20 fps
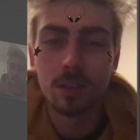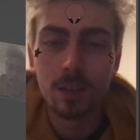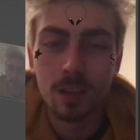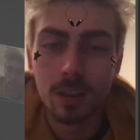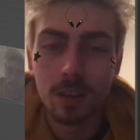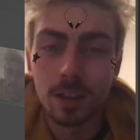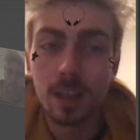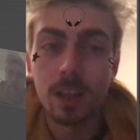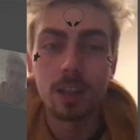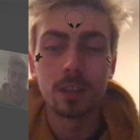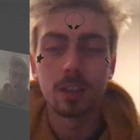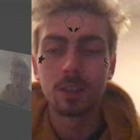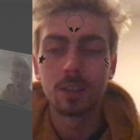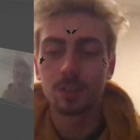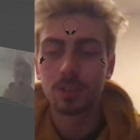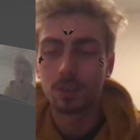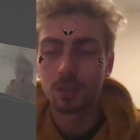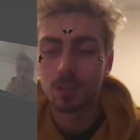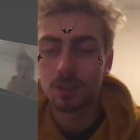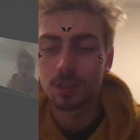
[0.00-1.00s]
Yeah, this is
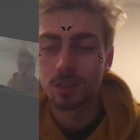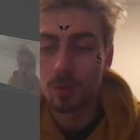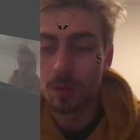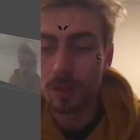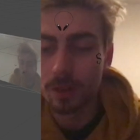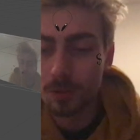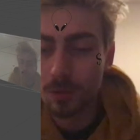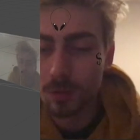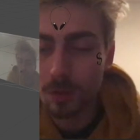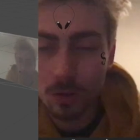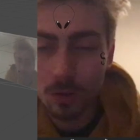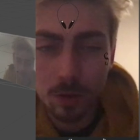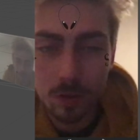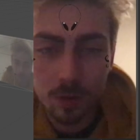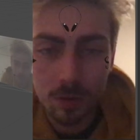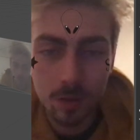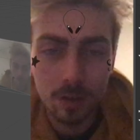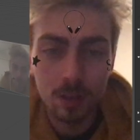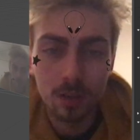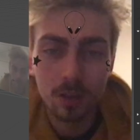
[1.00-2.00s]
just a quick tutorial.
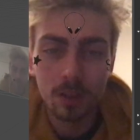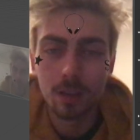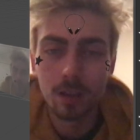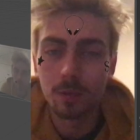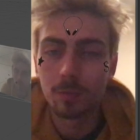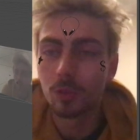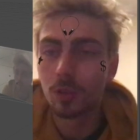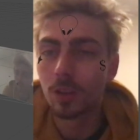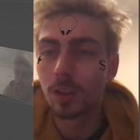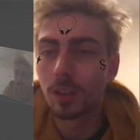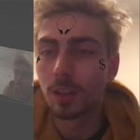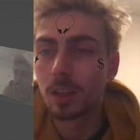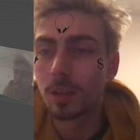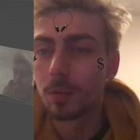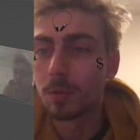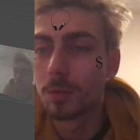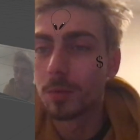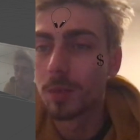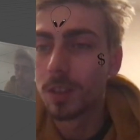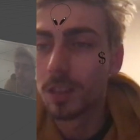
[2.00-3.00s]
I'm trying to keep them
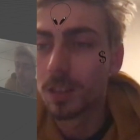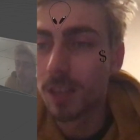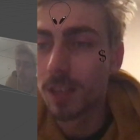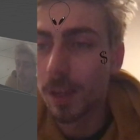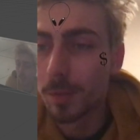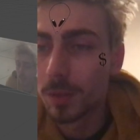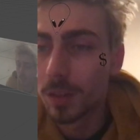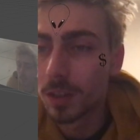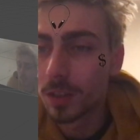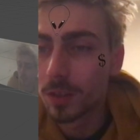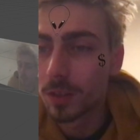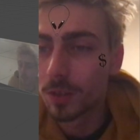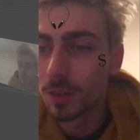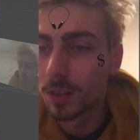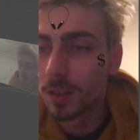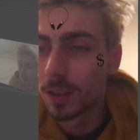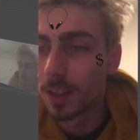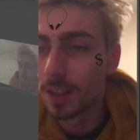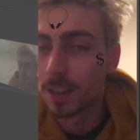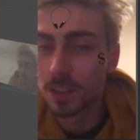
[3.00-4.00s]
under 10 minutes for the
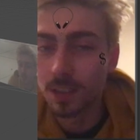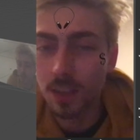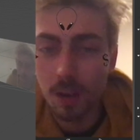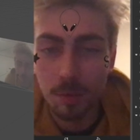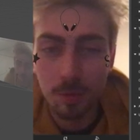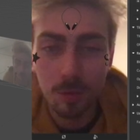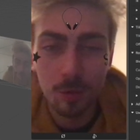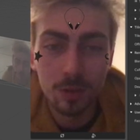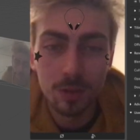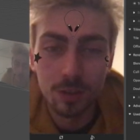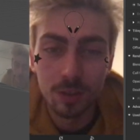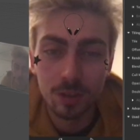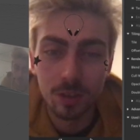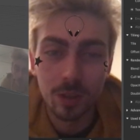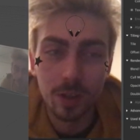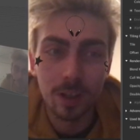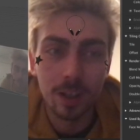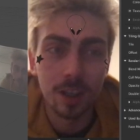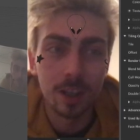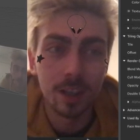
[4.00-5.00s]
next couple, just so I
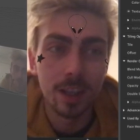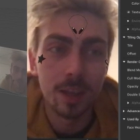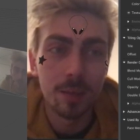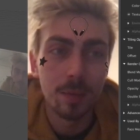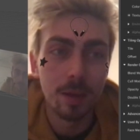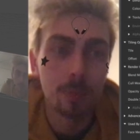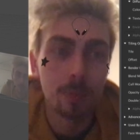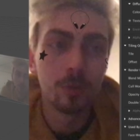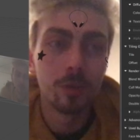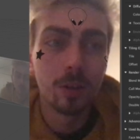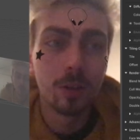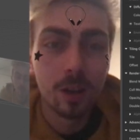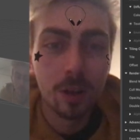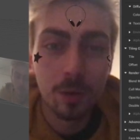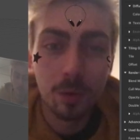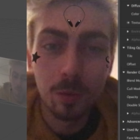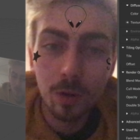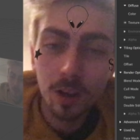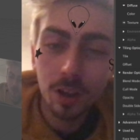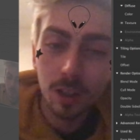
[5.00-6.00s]
can get them out before I go to
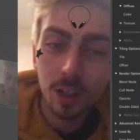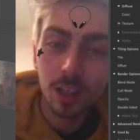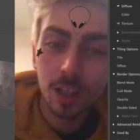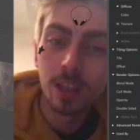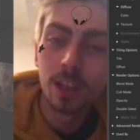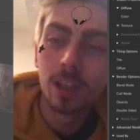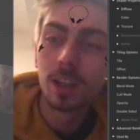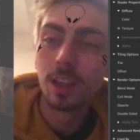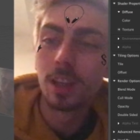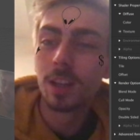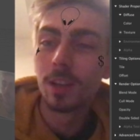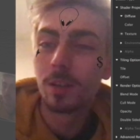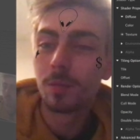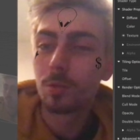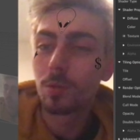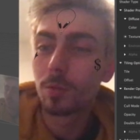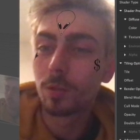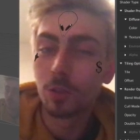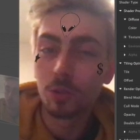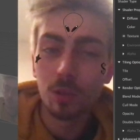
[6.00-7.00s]
work.
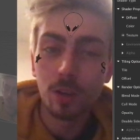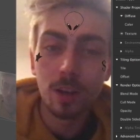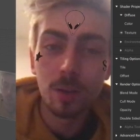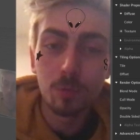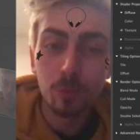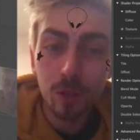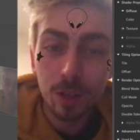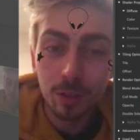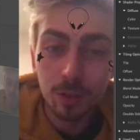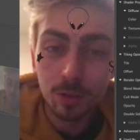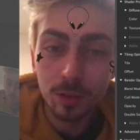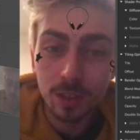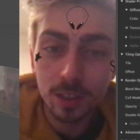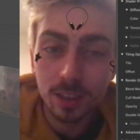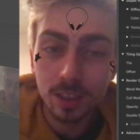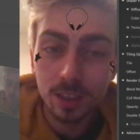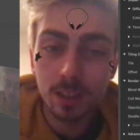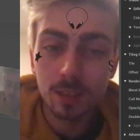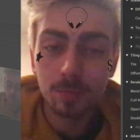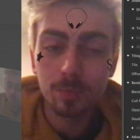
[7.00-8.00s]
Probably try and redo this
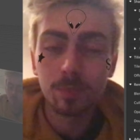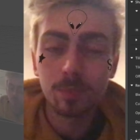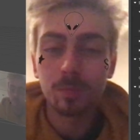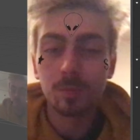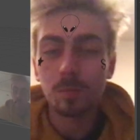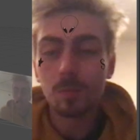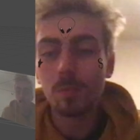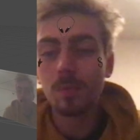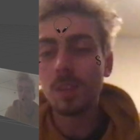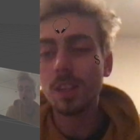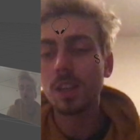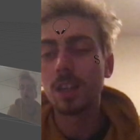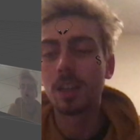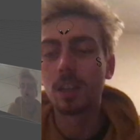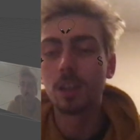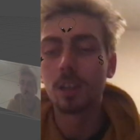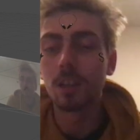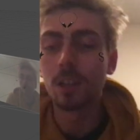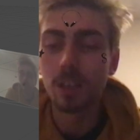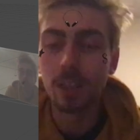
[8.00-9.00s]

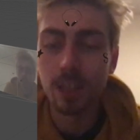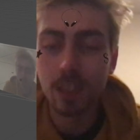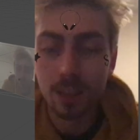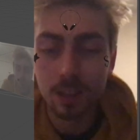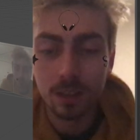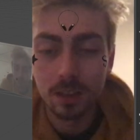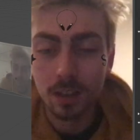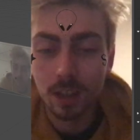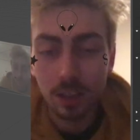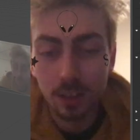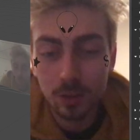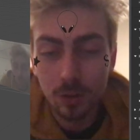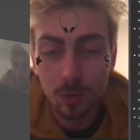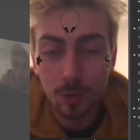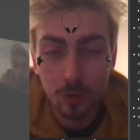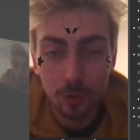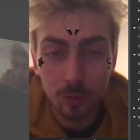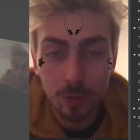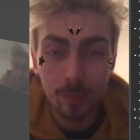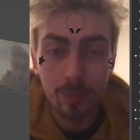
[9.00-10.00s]
in like 2 or
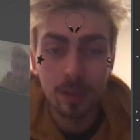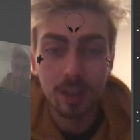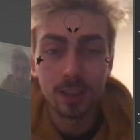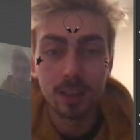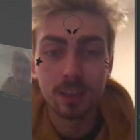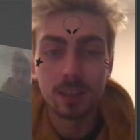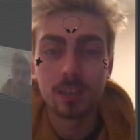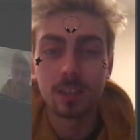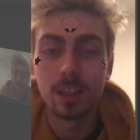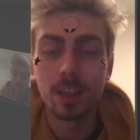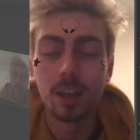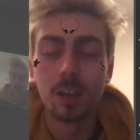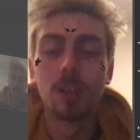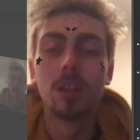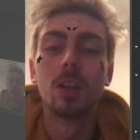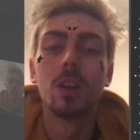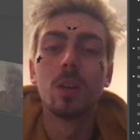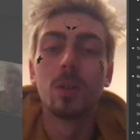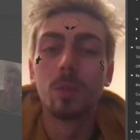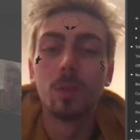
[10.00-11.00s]
3 minutes now
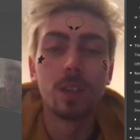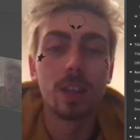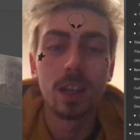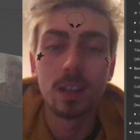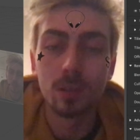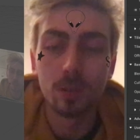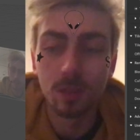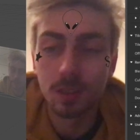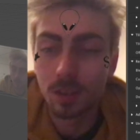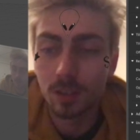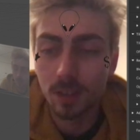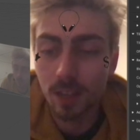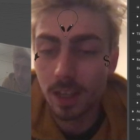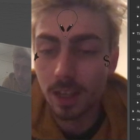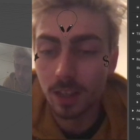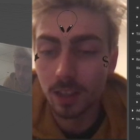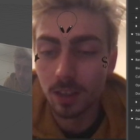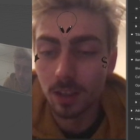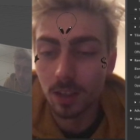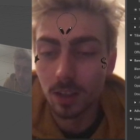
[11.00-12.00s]
without any
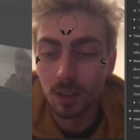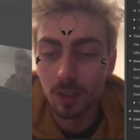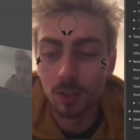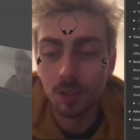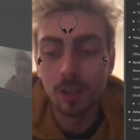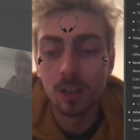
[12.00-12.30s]
dialogue.